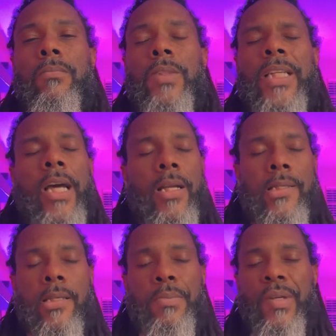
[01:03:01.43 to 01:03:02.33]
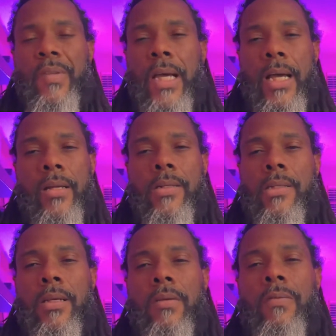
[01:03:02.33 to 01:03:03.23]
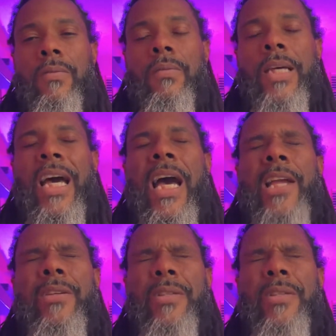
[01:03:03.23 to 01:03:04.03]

The concept of the higher self, the higher